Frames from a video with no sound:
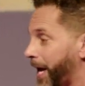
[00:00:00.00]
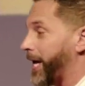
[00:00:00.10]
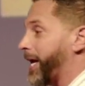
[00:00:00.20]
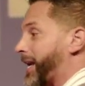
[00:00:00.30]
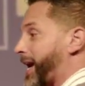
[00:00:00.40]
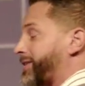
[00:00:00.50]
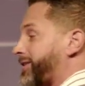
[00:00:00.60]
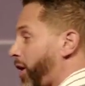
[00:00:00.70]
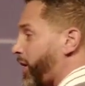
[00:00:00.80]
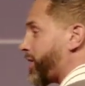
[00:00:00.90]
And I
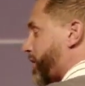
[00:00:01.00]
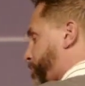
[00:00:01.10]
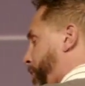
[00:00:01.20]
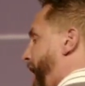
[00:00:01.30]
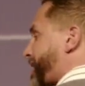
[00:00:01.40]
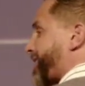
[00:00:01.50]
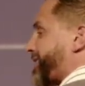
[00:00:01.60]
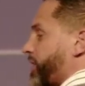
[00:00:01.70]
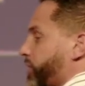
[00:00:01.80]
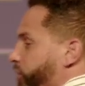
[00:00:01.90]
started this
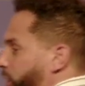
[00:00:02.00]
process and this